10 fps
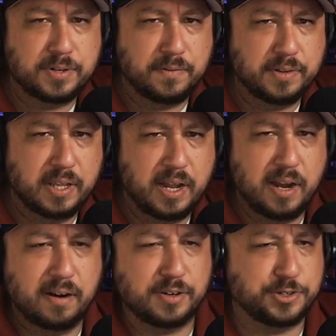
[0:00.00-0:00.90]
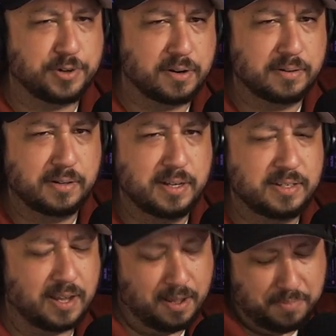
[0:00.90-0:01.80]
over there and journalists?
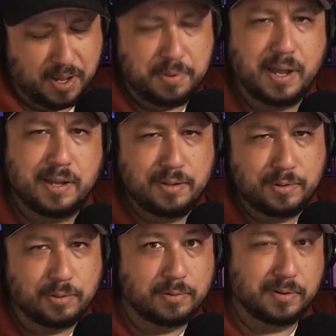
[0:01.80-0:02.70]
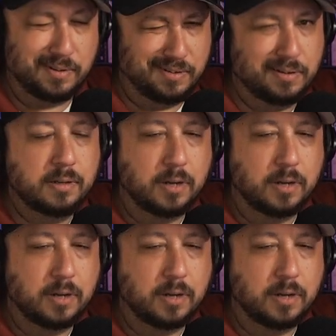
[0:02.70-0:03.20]
Hey, baby, how you doing? Huh?